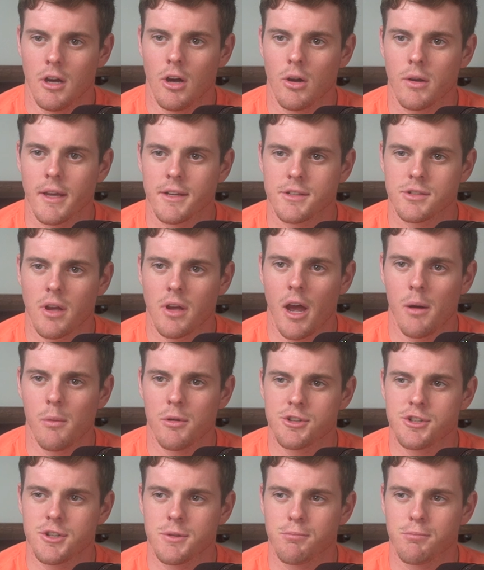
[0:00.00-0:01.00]
Okay, so how
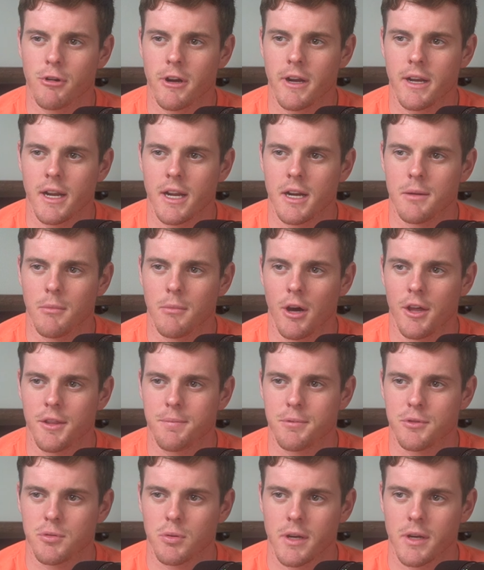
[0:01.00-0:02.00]
much you bringing in a
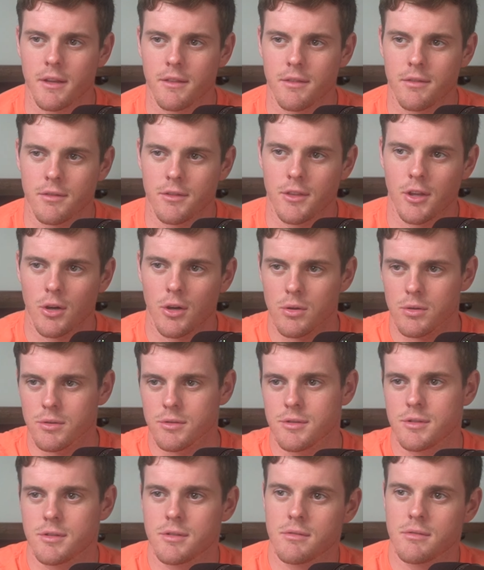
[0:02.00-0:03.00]
month between
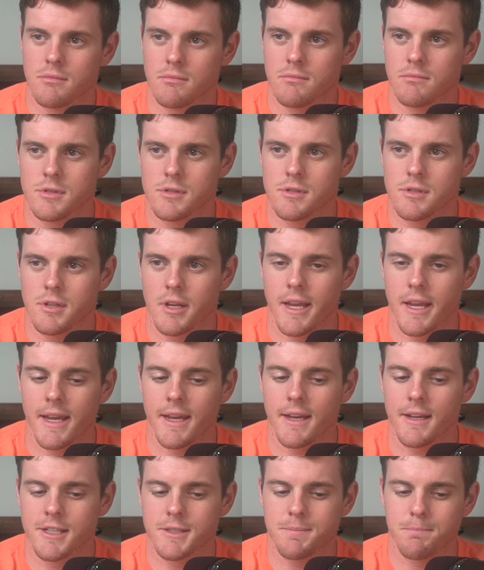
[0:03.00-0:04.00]
those
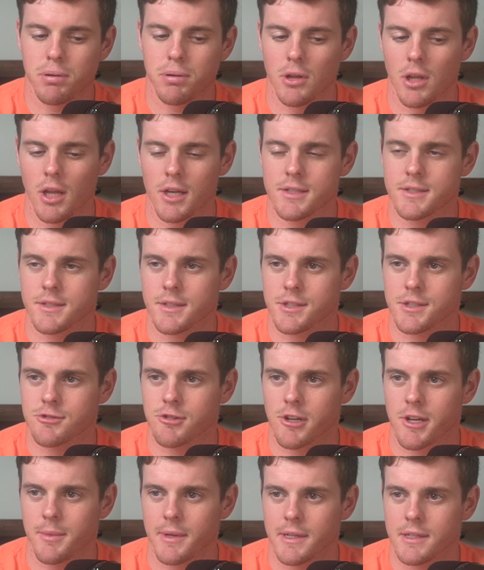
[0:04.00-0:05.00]
gigs plus the
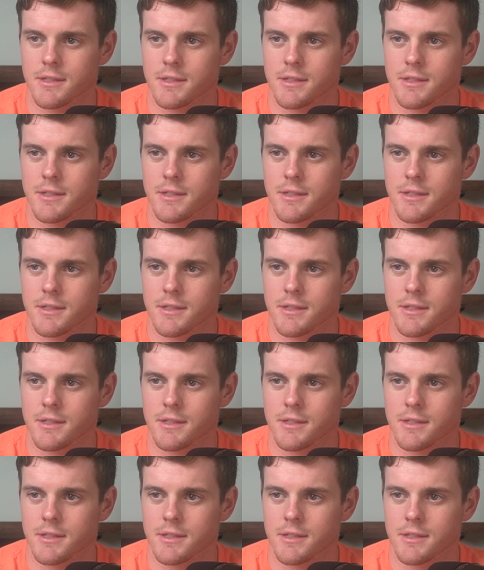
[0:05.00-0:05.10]
streaming